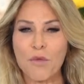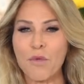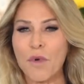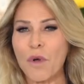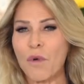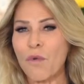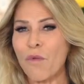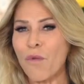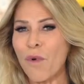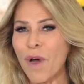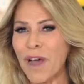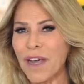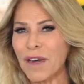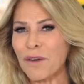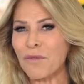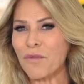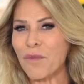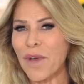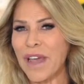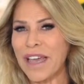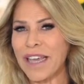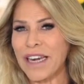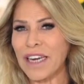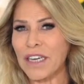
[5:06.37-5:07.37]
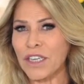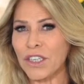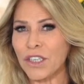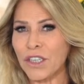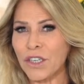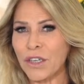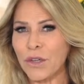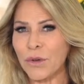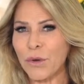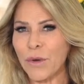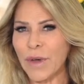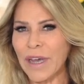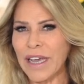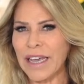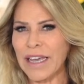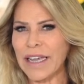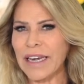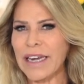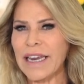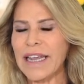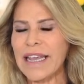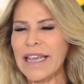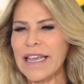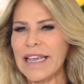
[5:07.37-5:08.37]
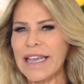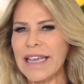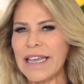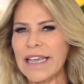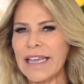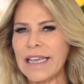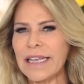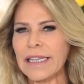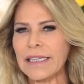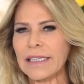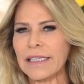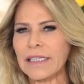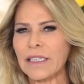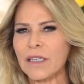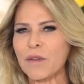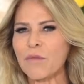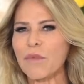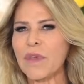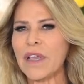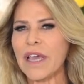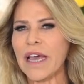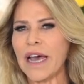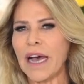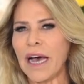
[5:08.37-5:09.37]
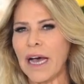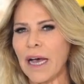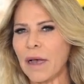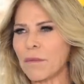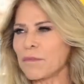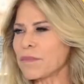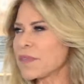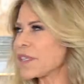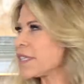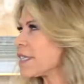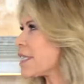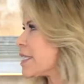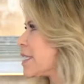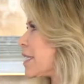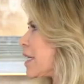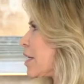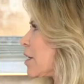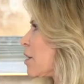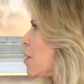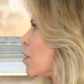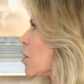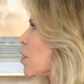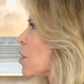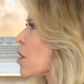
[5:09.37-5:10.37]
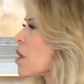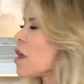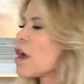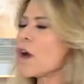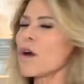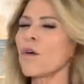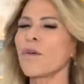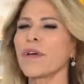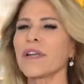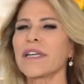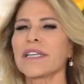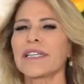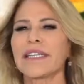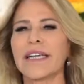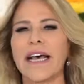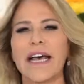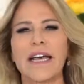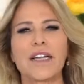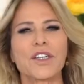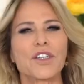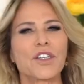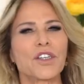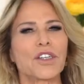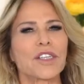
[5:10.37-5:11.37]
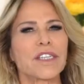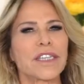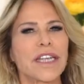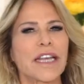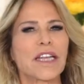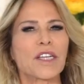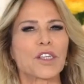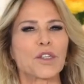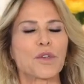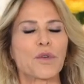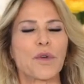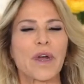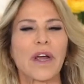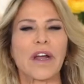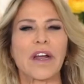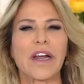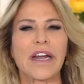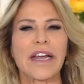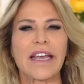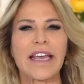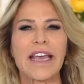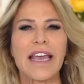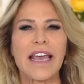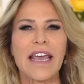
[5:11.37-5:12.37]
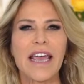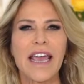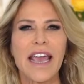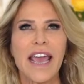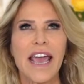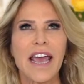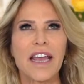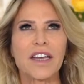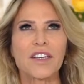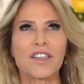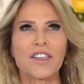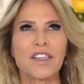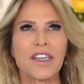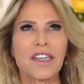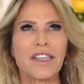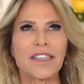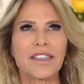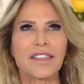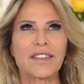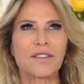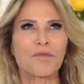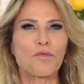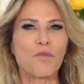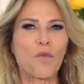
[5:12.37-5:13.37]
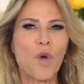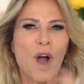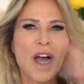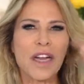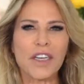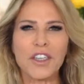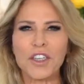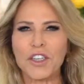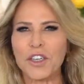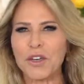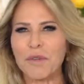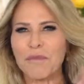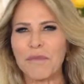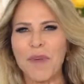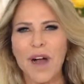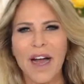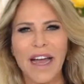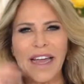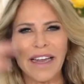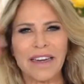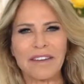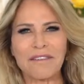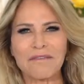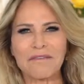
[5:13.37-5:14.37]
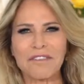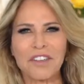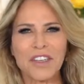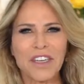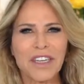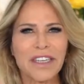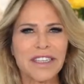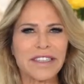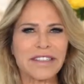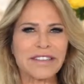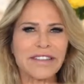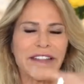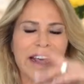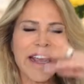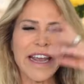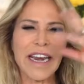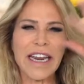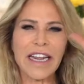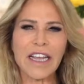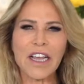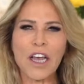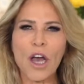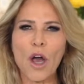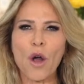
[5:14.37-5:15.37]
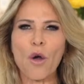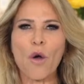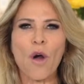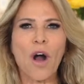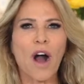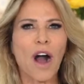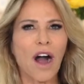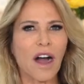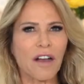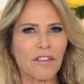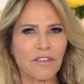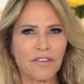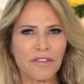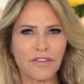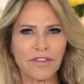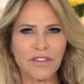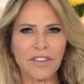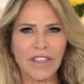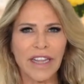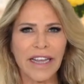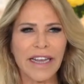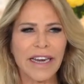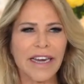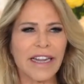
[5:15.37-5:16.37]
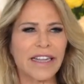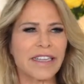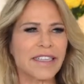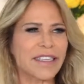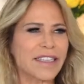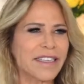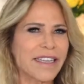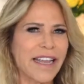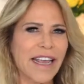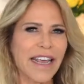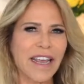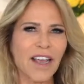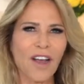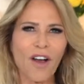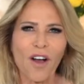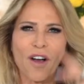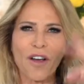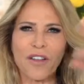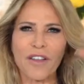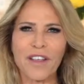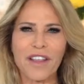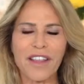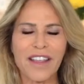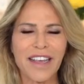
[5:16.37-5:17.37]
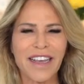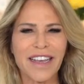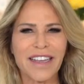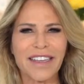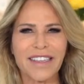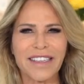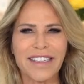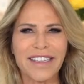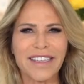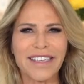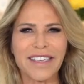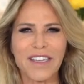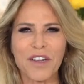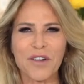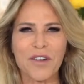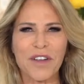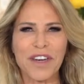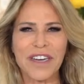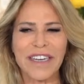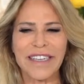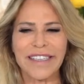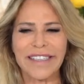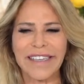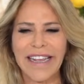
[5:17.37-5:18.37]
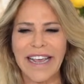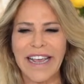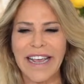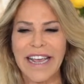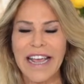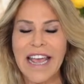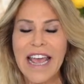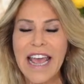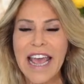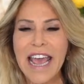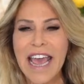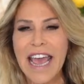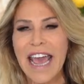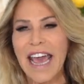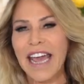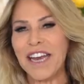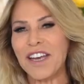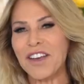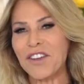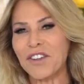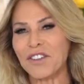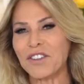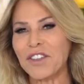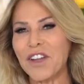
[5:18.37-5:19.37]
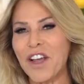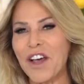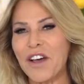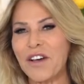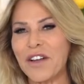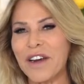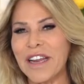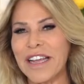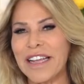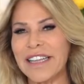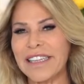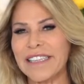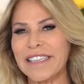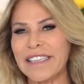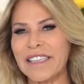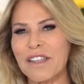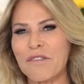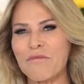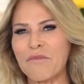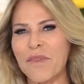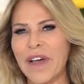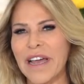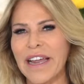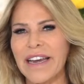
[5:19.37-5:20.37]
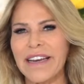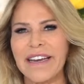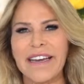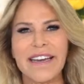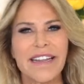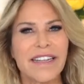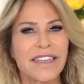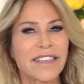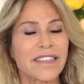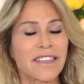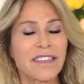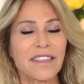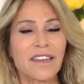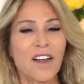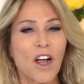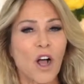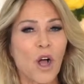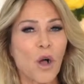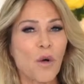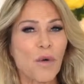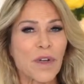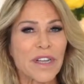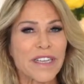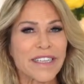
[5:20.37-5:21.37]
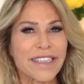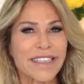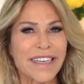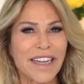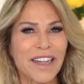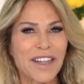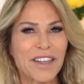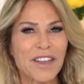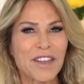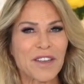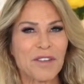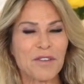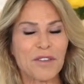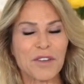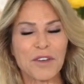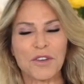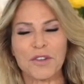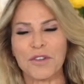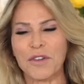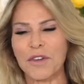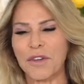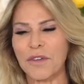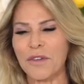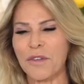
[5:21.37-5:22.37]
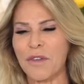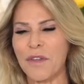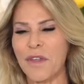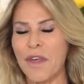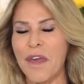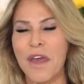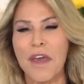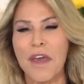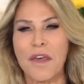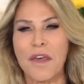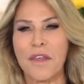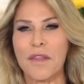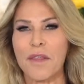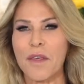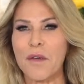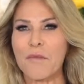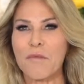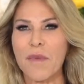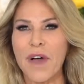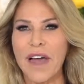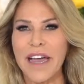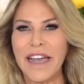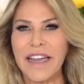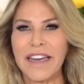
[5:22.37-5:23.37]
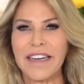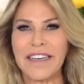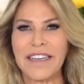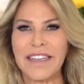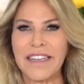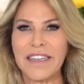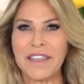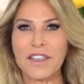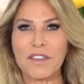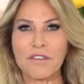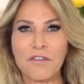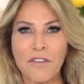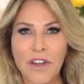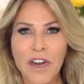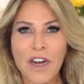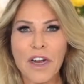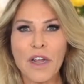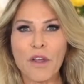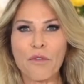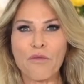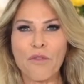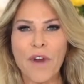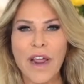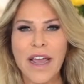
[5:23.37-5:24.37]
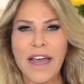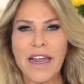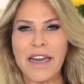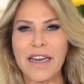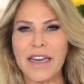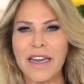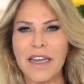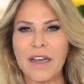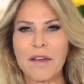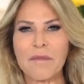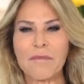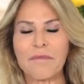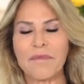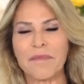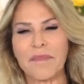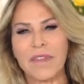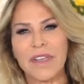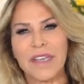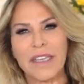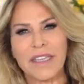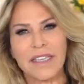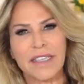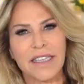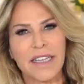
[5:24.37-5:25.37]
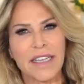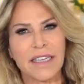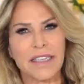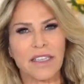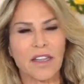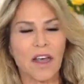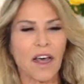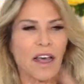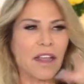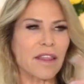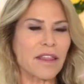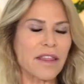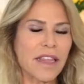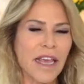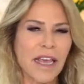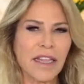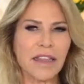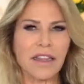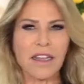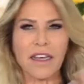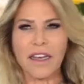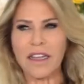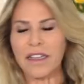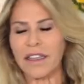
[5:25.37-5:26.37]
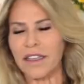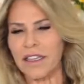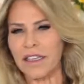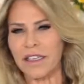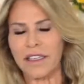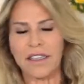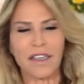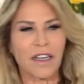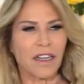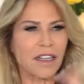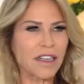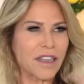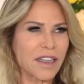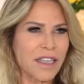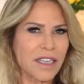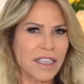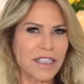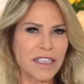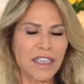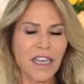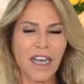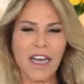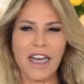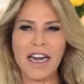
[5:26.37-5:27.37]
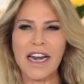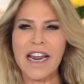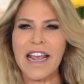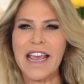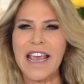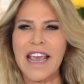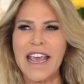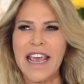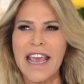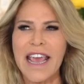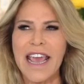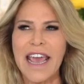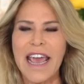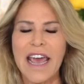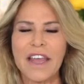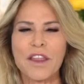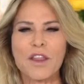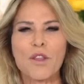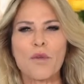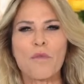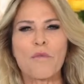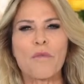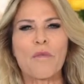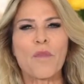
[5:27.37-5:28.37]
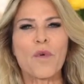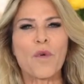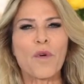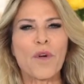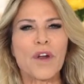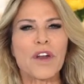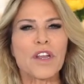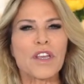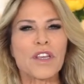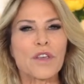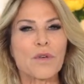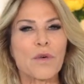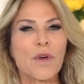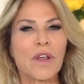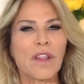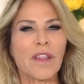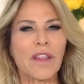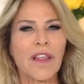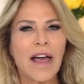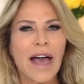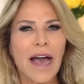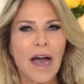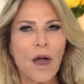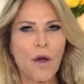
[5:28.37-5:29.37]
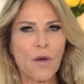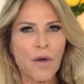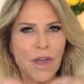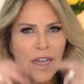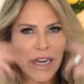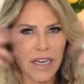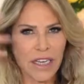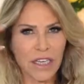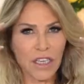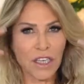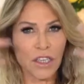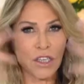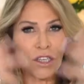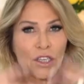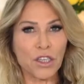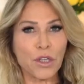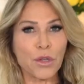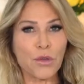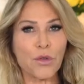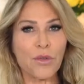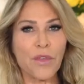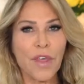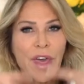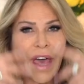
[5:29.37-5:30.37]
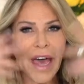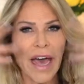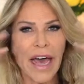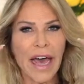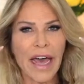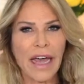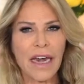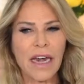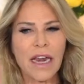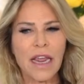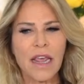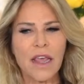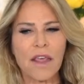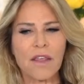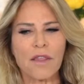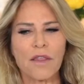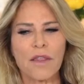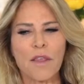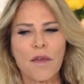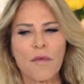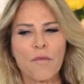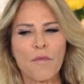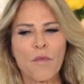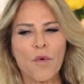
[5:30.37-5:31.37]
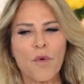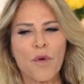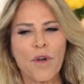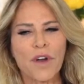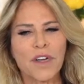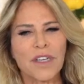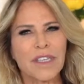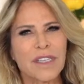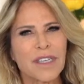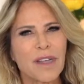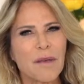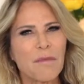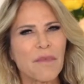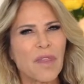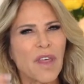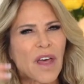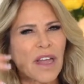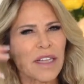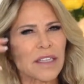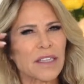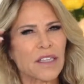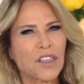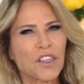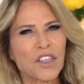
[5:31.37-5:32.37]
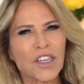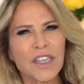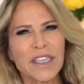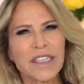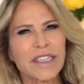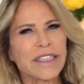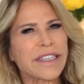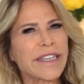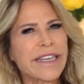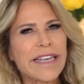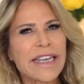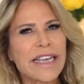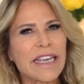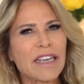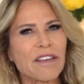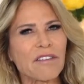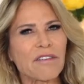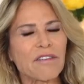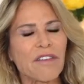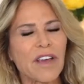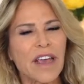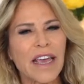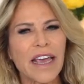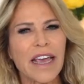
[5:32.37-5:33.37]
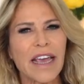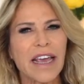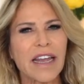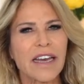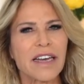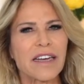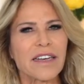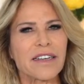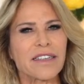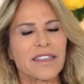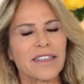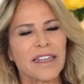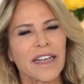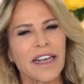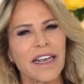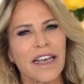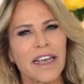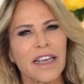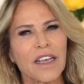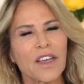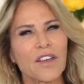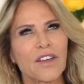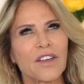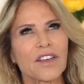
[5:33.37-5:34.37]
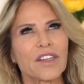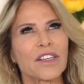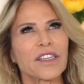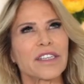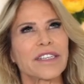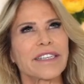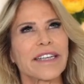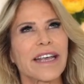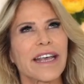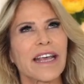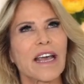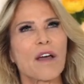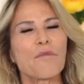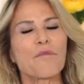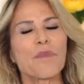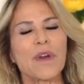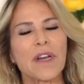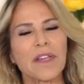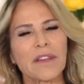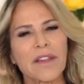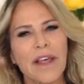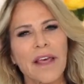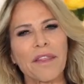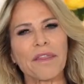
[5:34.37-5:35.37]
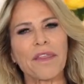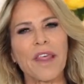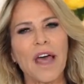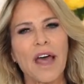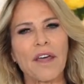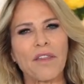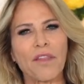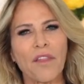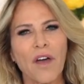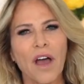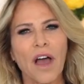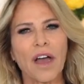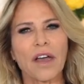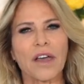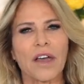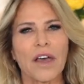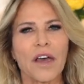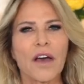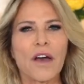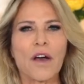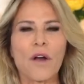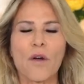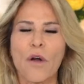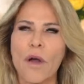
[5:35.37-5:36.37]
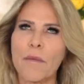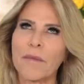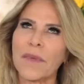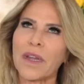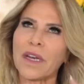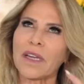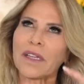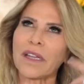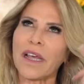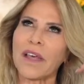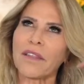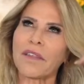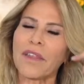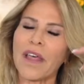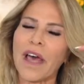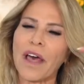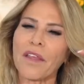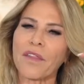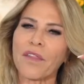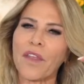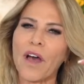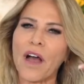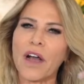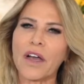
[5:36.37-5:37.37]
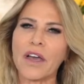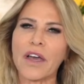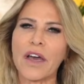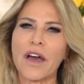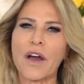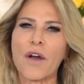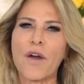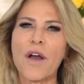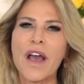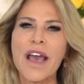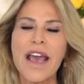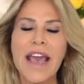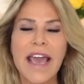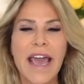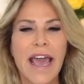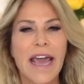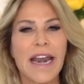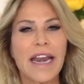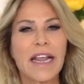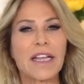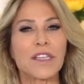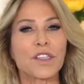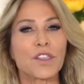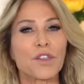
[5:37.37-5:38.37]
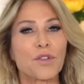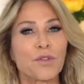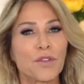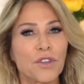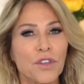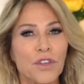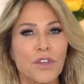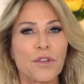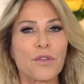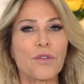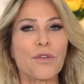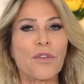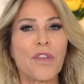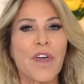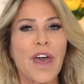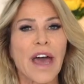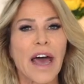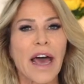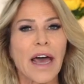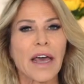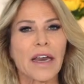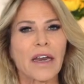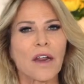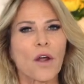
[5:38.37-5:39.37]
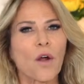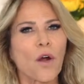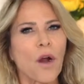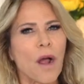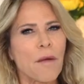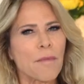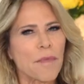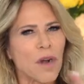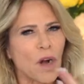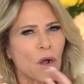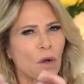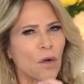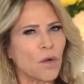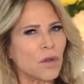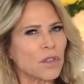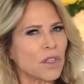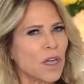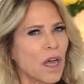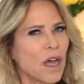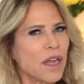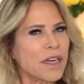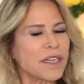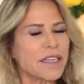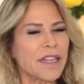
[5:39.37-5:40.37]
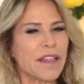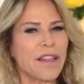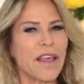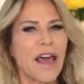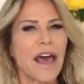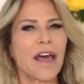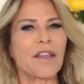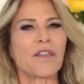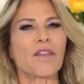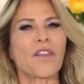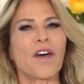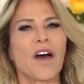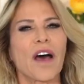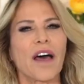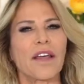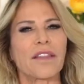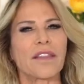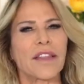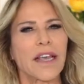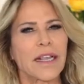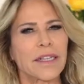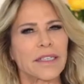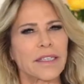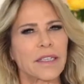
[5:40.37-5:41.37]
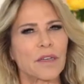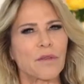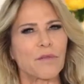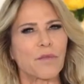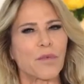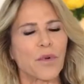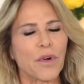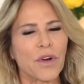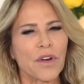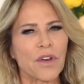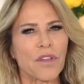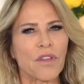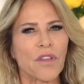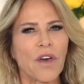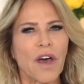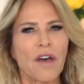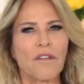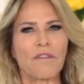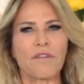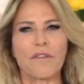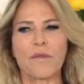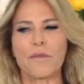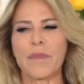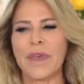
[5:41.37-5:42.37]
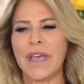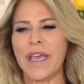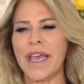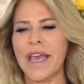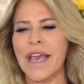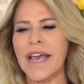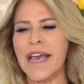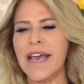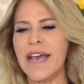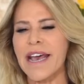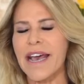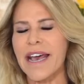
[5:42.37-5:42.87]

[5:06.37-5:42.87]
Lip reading: Well, one way to do it is to become still, go inside your sanctuary, and just watch your mind. Just let it go off. Let it say all the things it's going to say. And you'll notice the mind isn't always telling you the truth. The mind is very random. It's this thought, that thought, this thought, this thought. And the more you allow it to do that, the more some thoughts just leave and say, you can just say, I'm going to let that thought go. I'm going to let that thought go. And as you do that, or I'm going to hold on to that thought, that's an important thought for me.